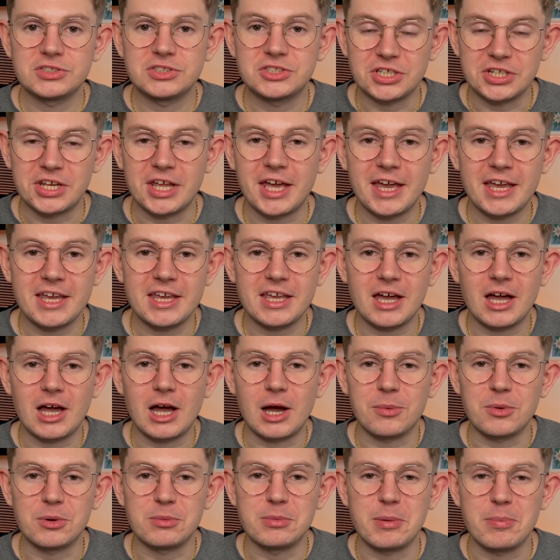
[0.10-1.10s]
Today,
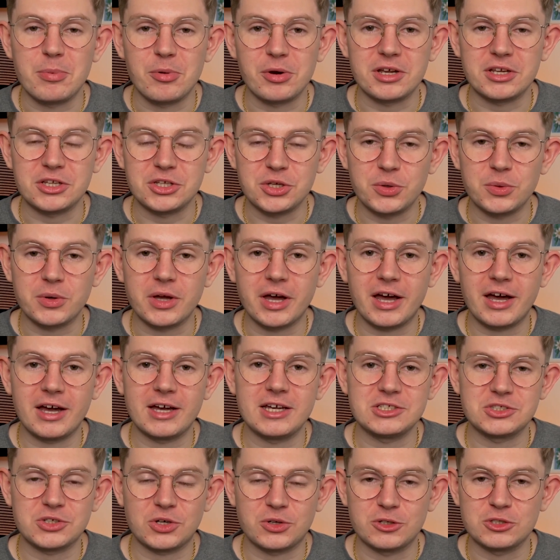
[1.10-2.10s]
I'm going to be bringing you
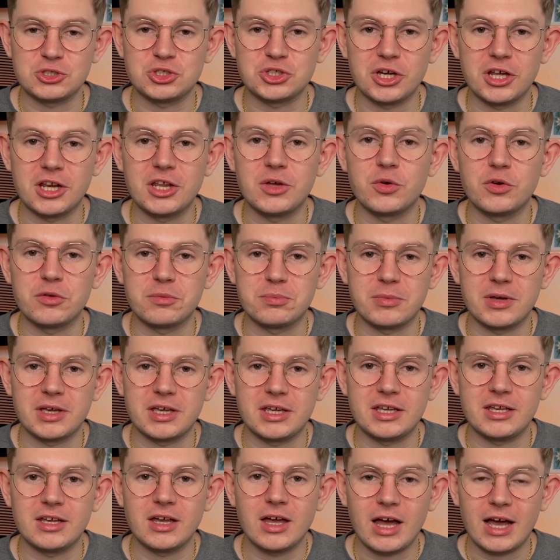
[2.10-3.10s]
guys on a journey with
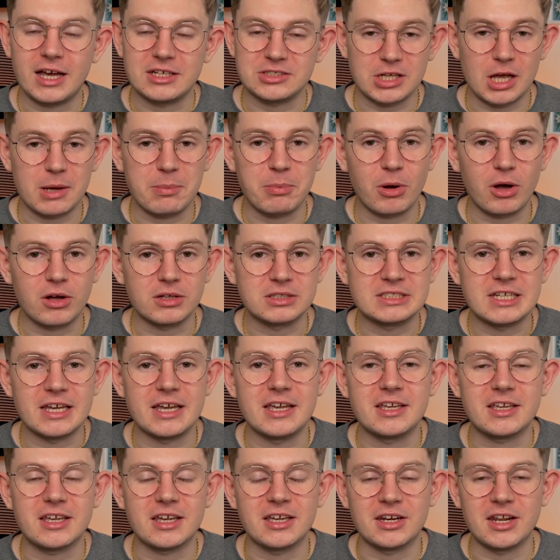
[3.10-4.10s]
me as I
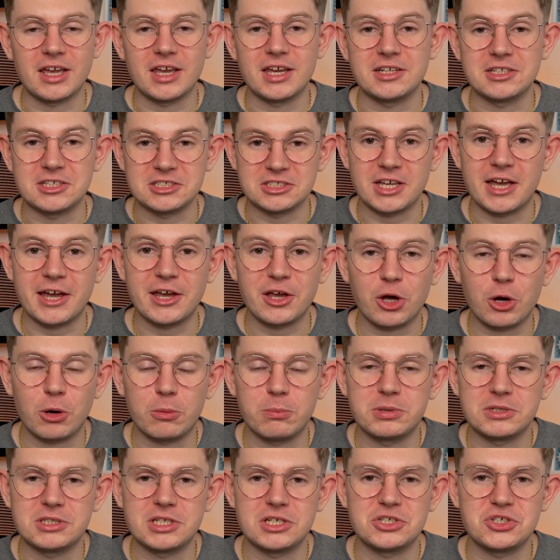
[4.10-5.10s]
partake in a design
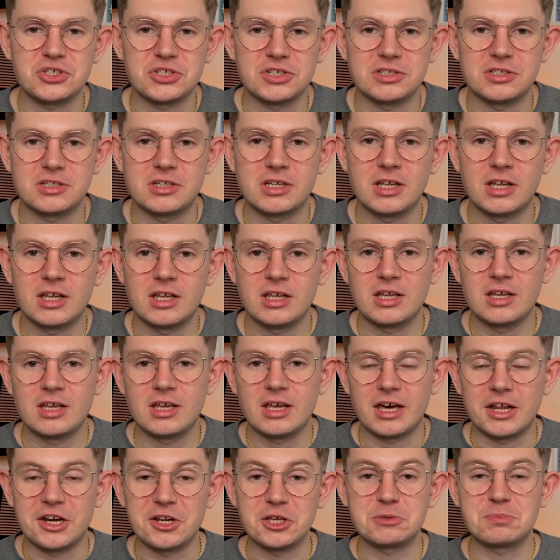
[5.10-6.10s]
competition.
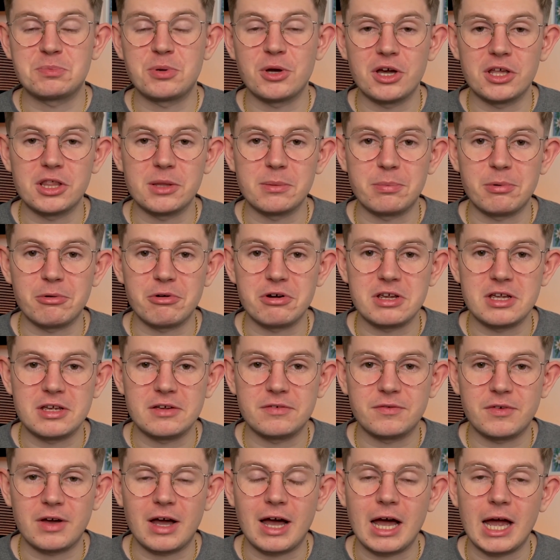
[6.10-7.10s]
And as per the
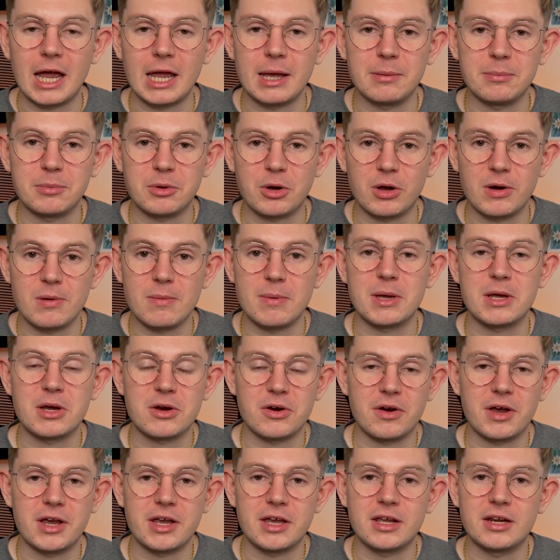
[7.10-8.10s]
brief, I am going to be
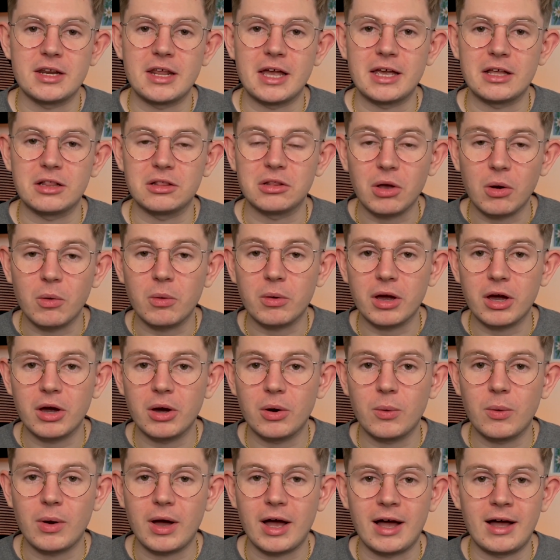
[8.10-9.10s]
creating a
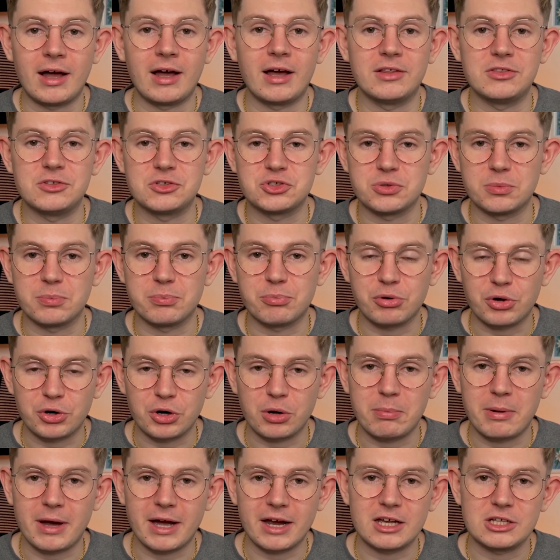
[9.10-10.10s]
logo and some
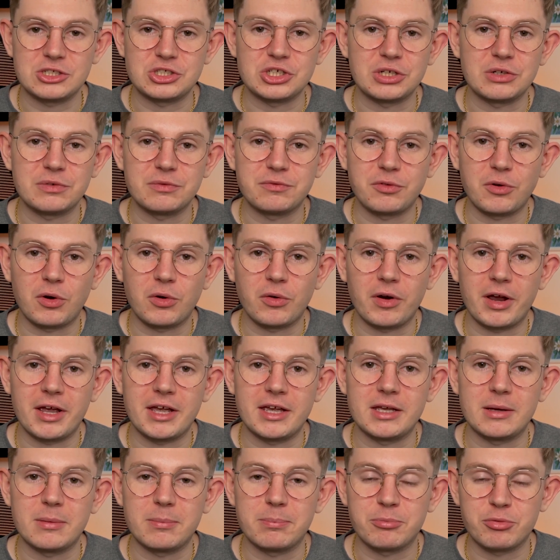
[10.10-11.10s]
product packaging for
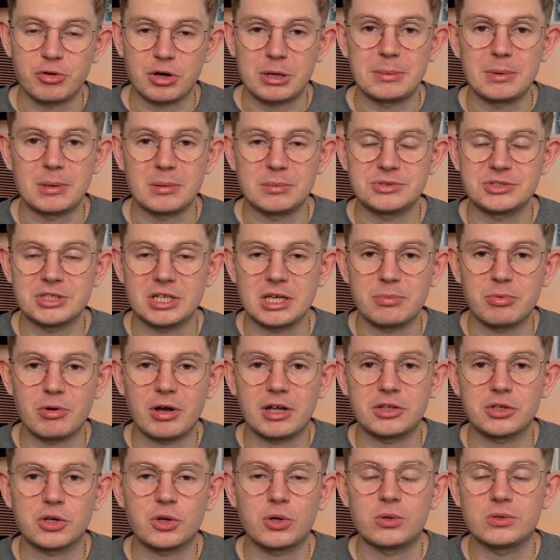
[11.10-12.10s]
a premium tea
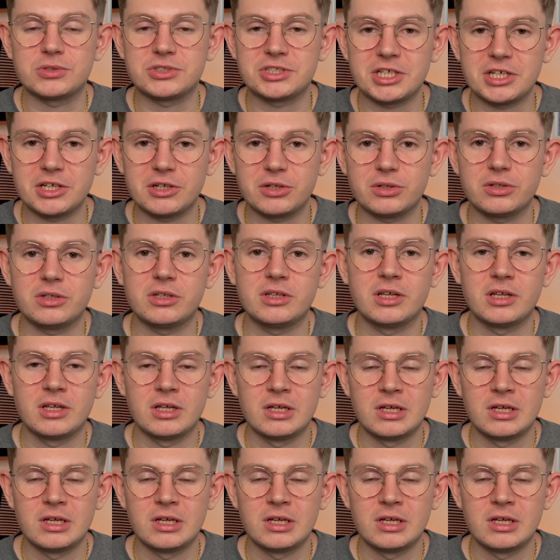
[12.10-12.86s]
brand called Teal.